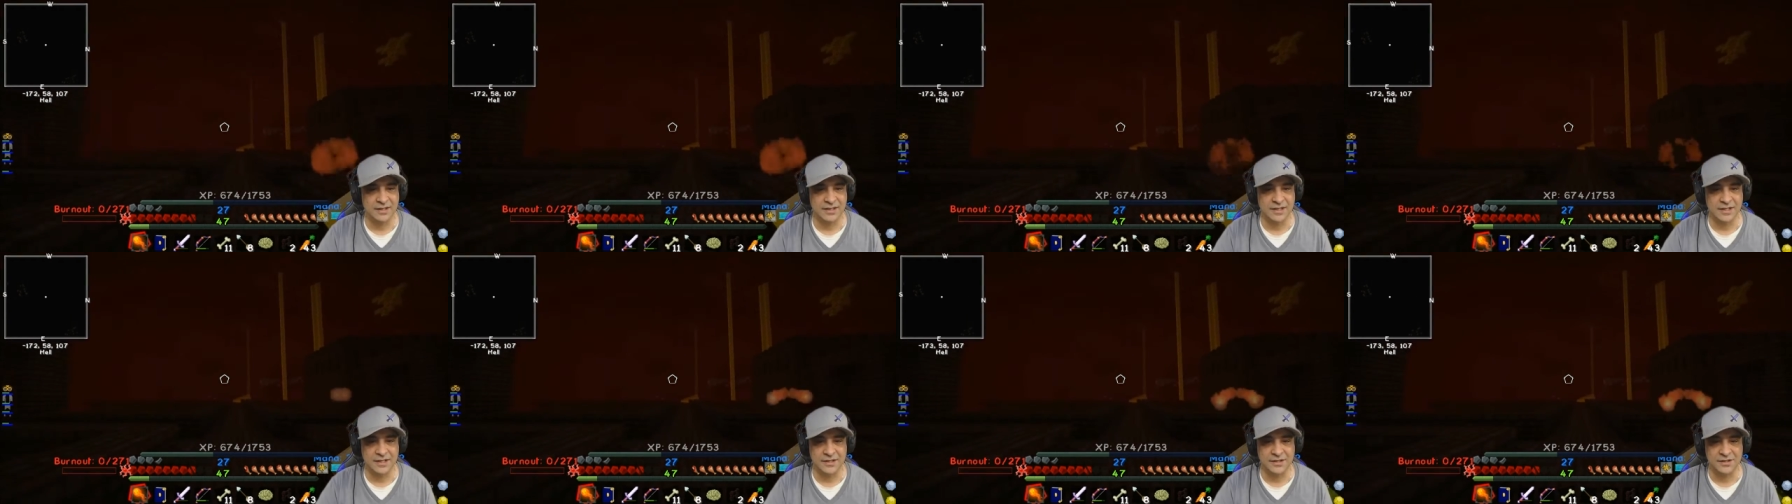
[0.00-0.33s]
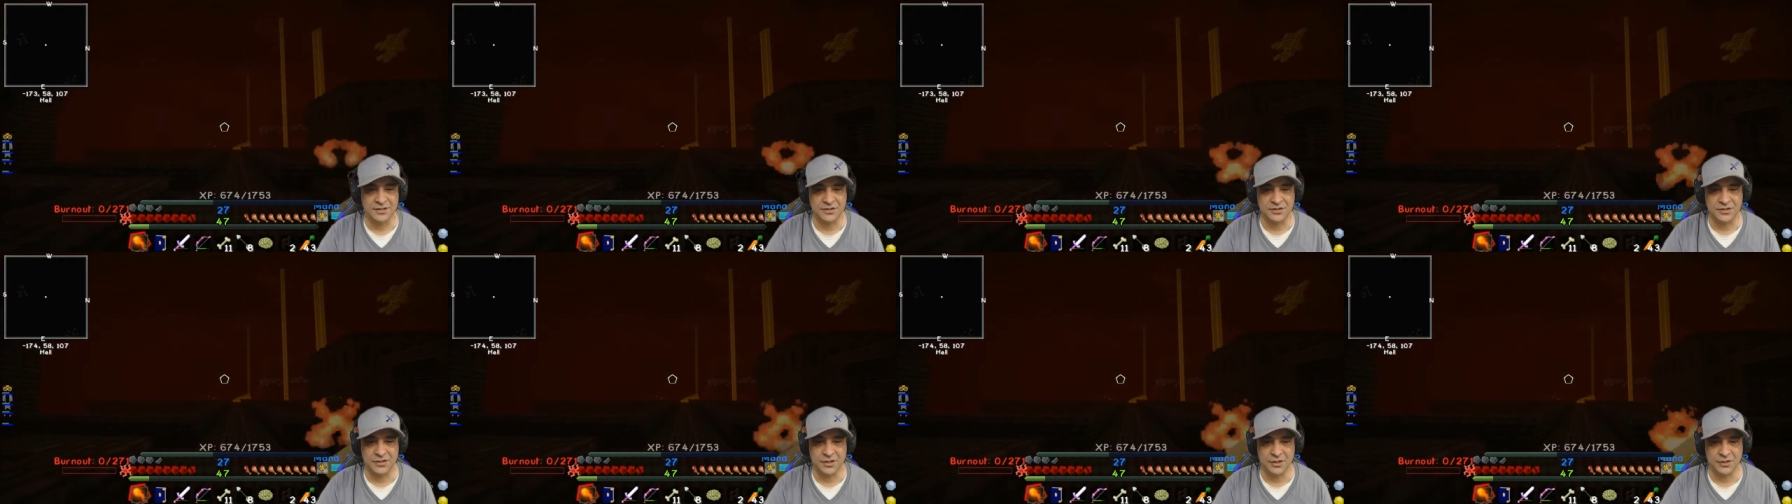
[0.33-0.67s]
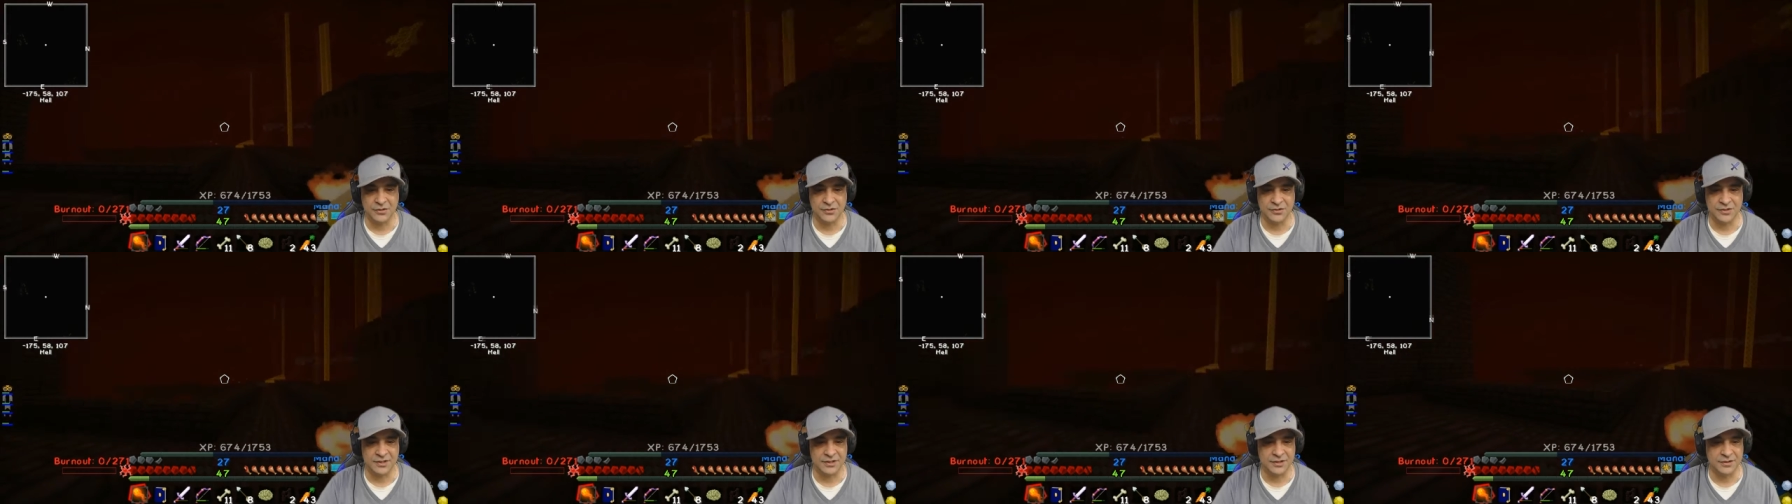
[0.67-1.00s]
think it just
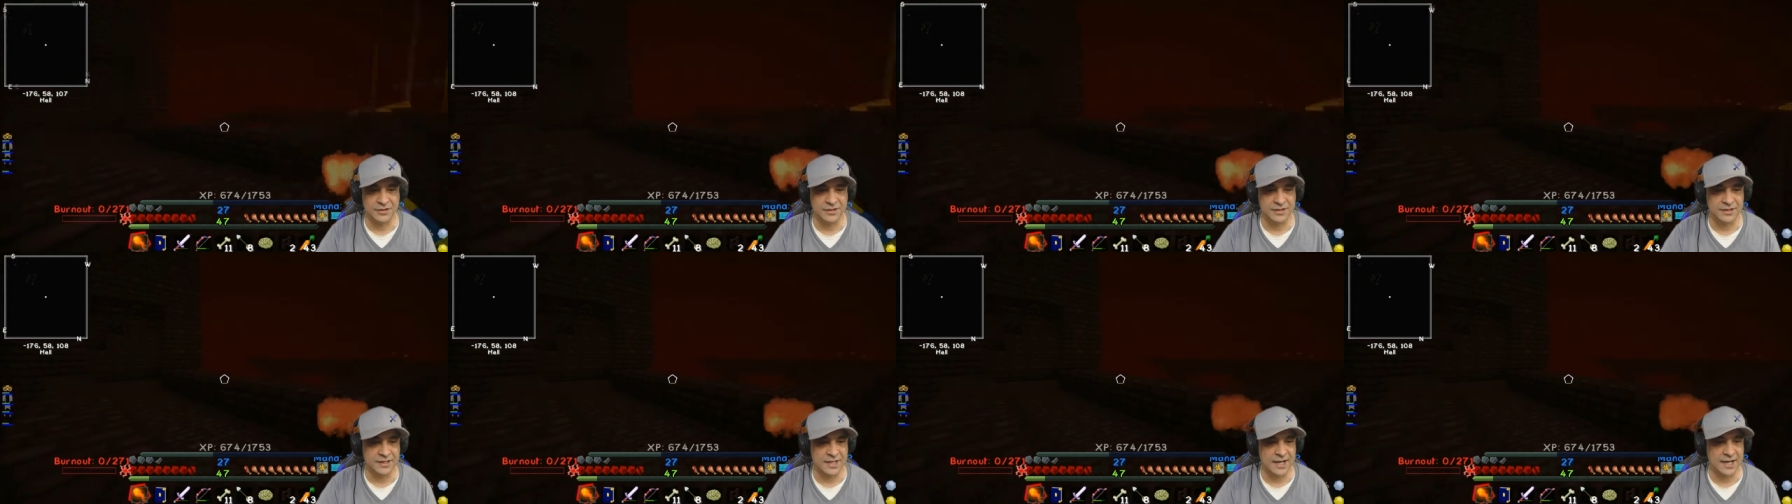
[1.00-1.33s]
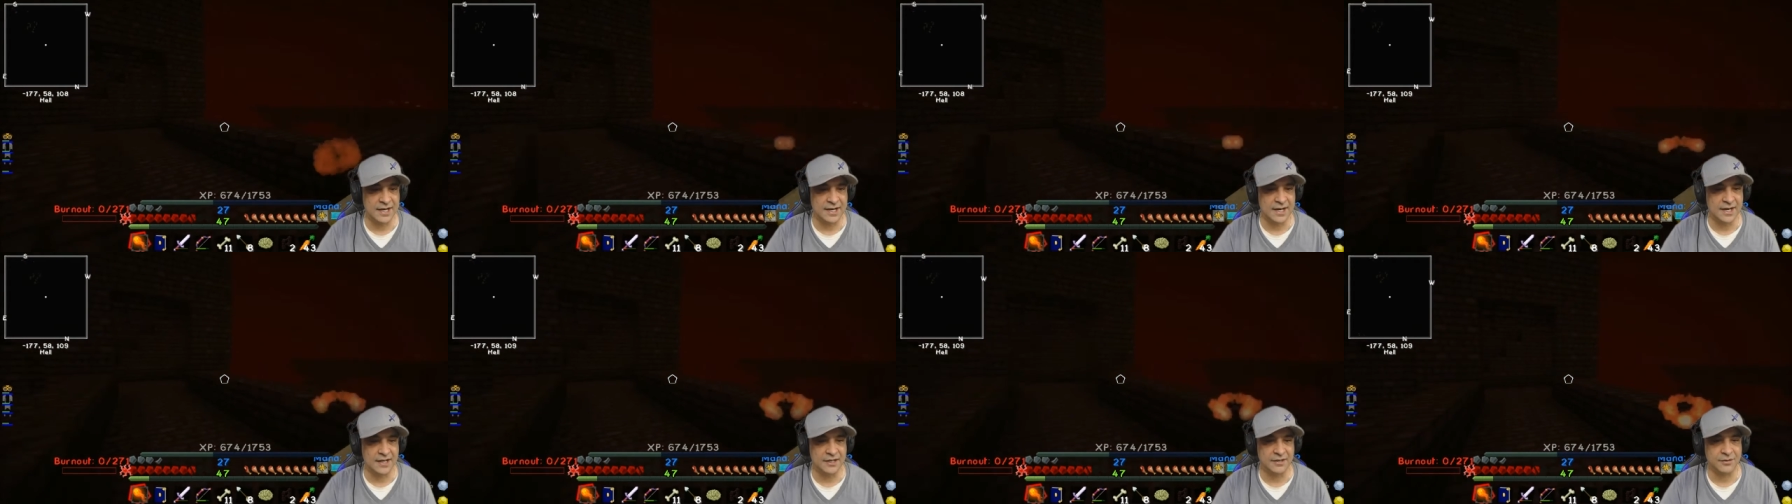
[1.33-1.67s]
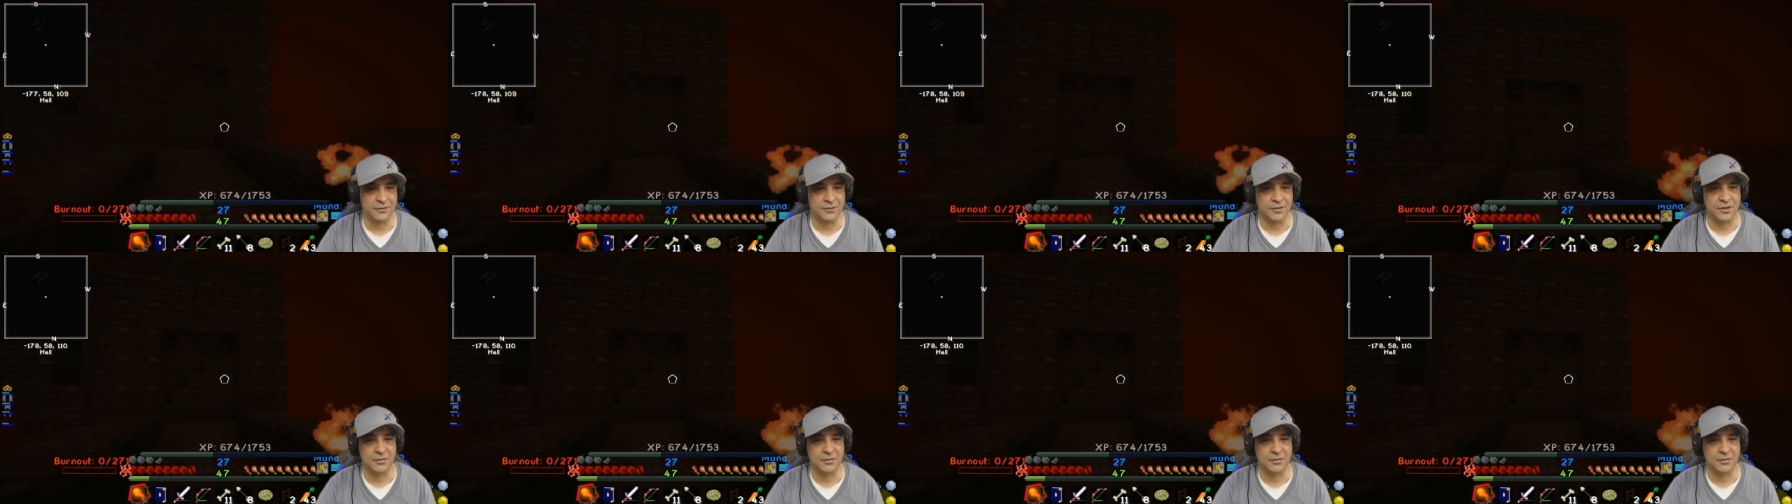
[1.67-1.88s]
goes into a dead end.